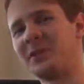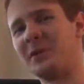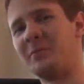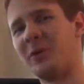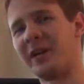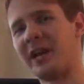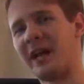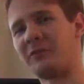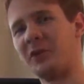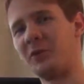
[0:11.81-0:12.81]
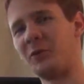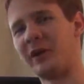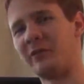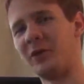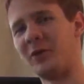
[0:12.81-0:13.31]
Good morning and afternoon,
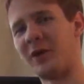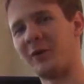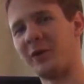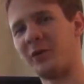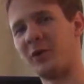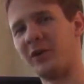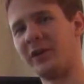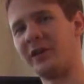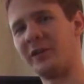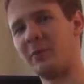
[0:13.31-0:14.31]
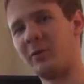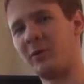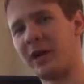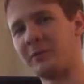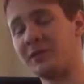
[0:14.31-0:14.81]
wherever you are around the world, Indian
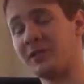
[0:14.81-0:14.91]
mobile gamers.